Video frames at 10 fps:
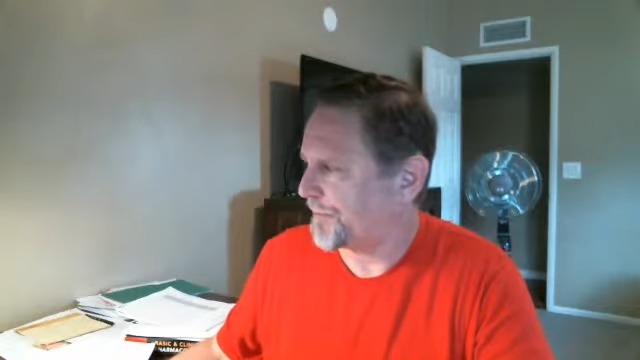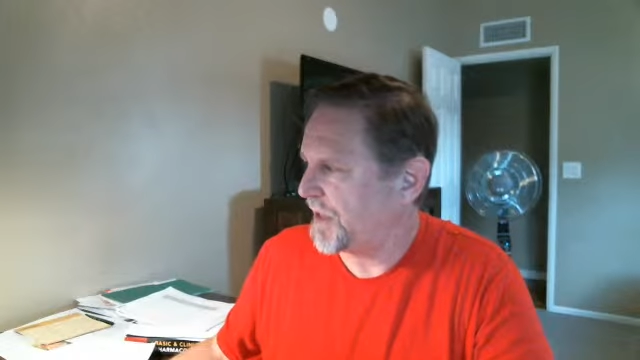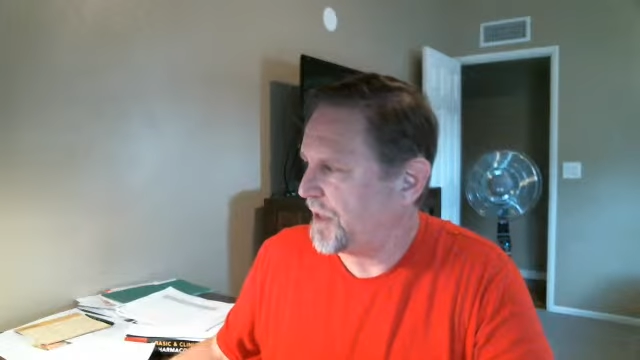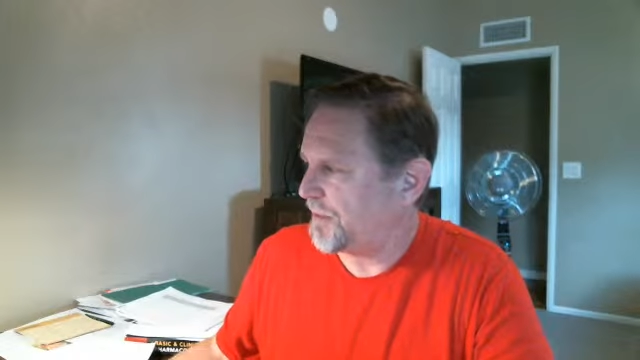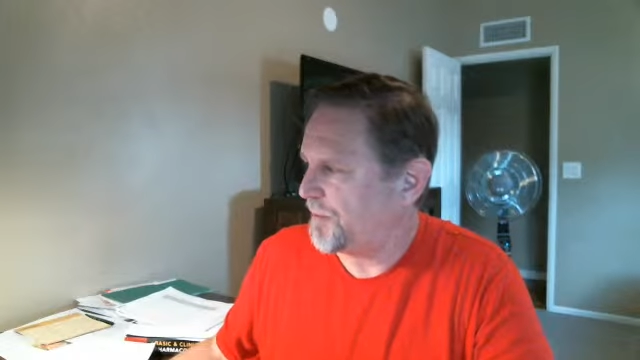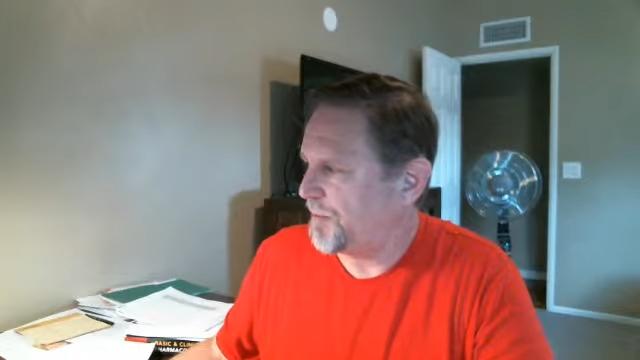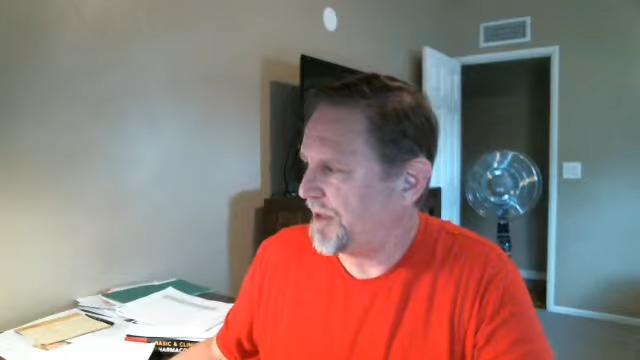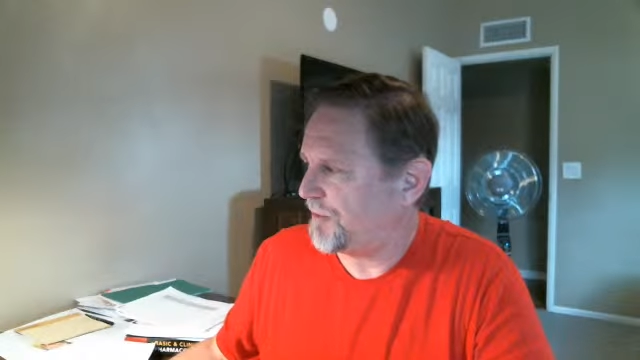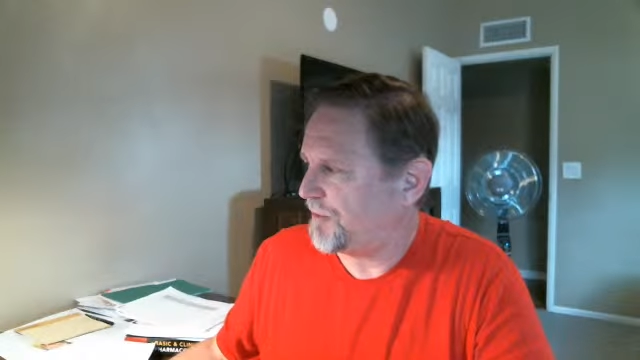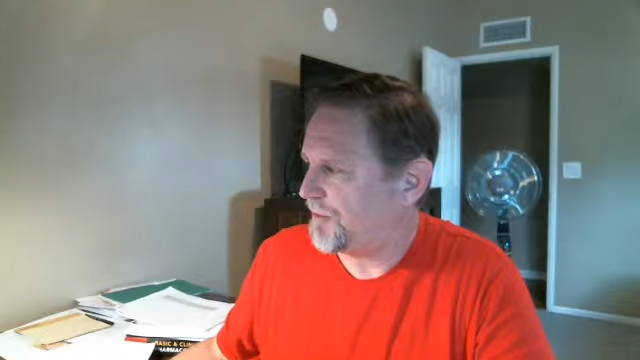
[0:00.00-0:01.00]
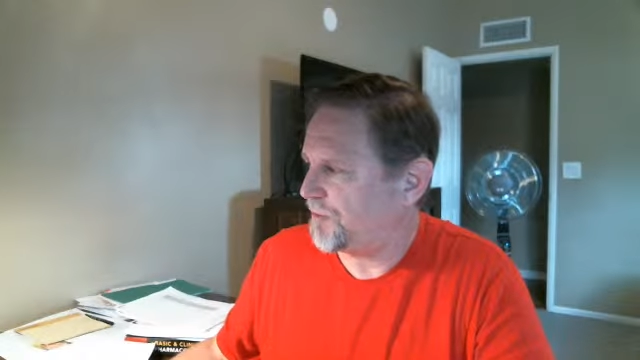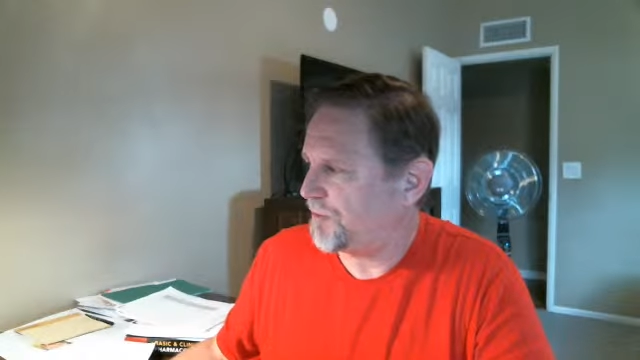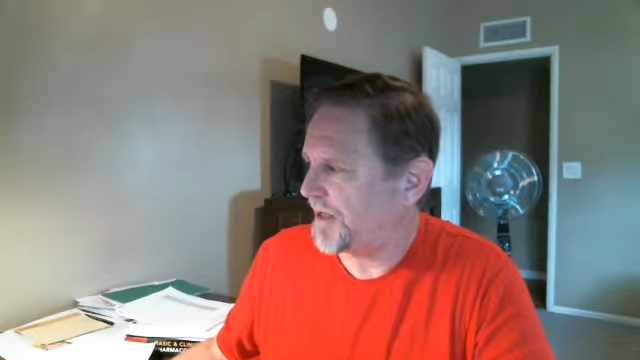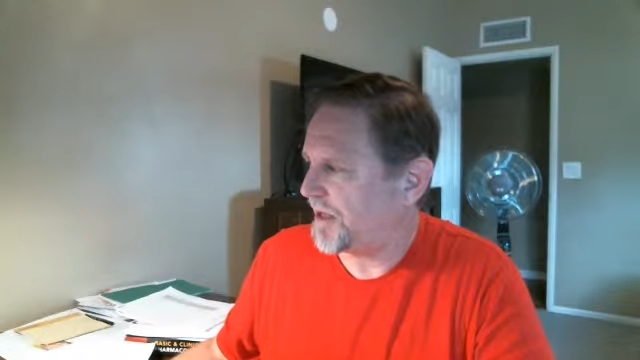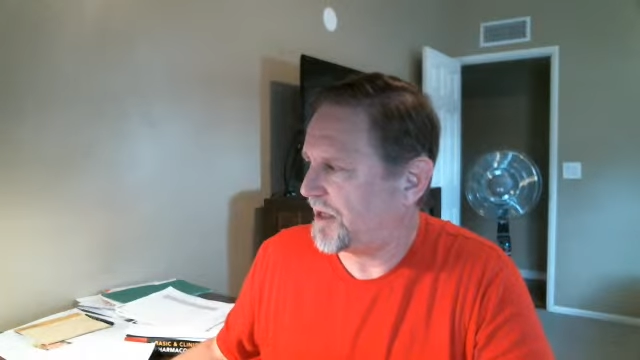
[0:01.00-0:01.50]
I mean, we can do
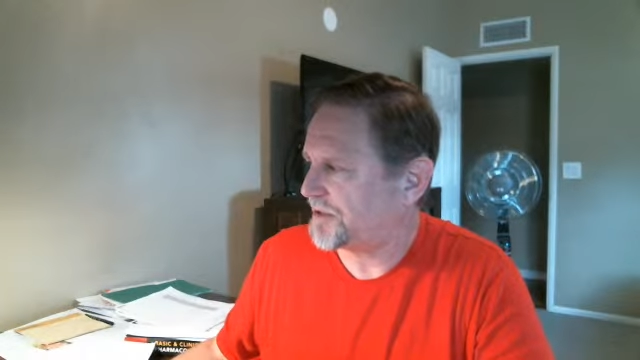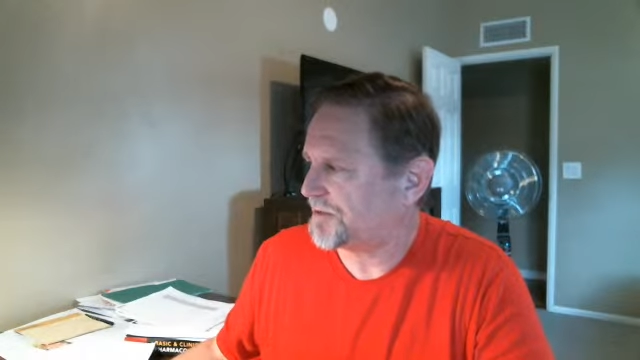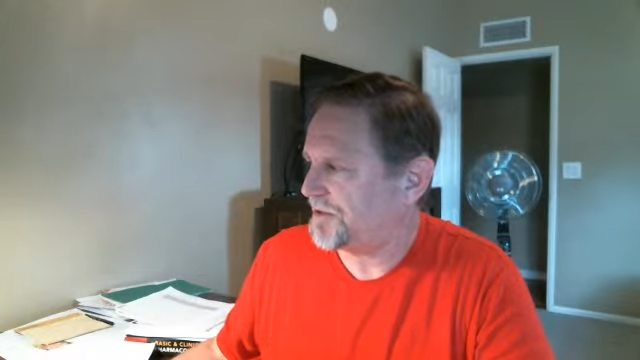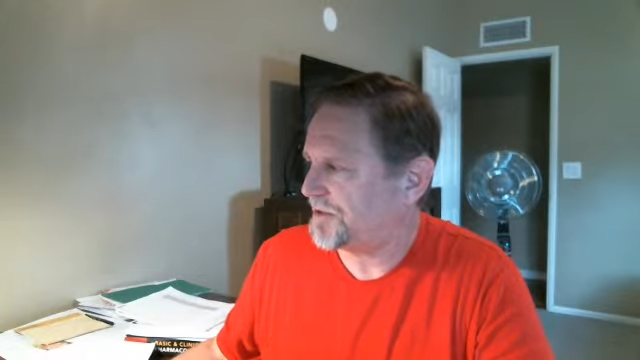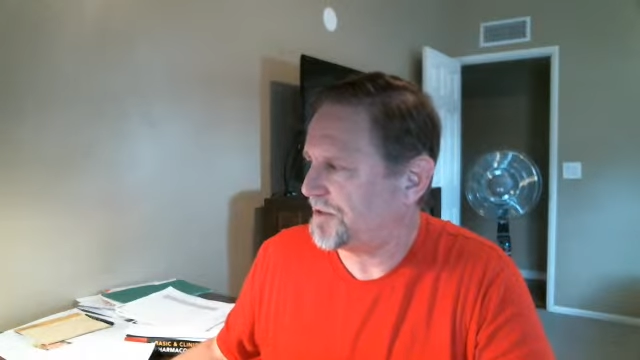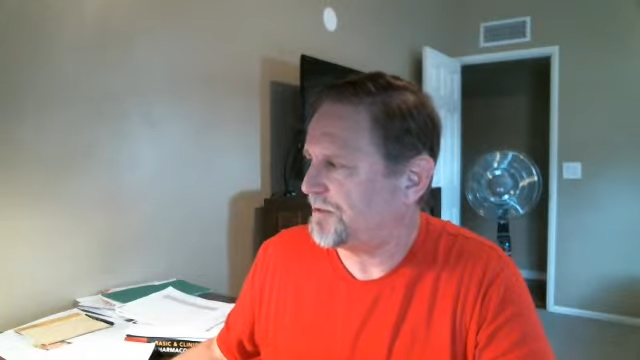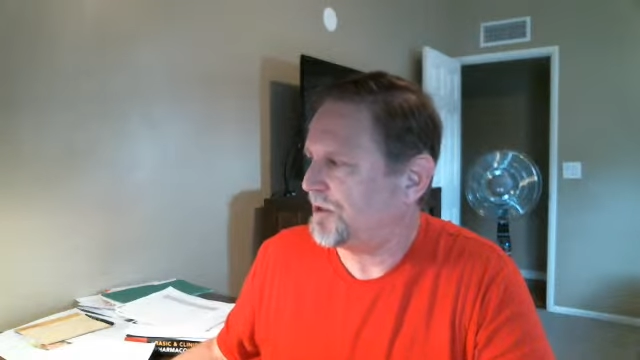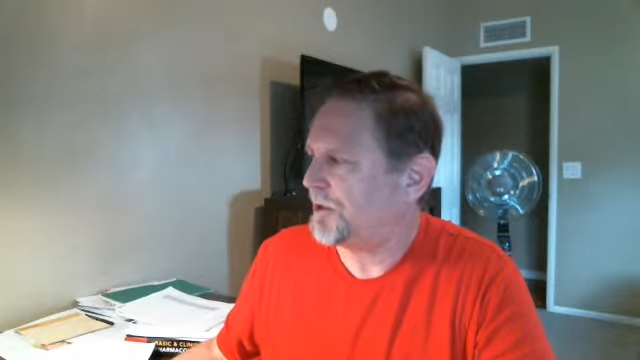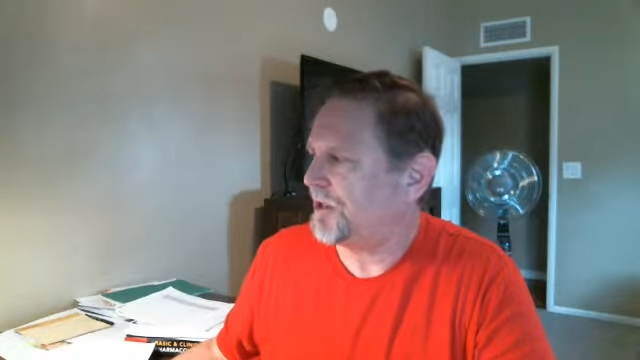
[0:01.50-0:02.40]
tracheostomies, and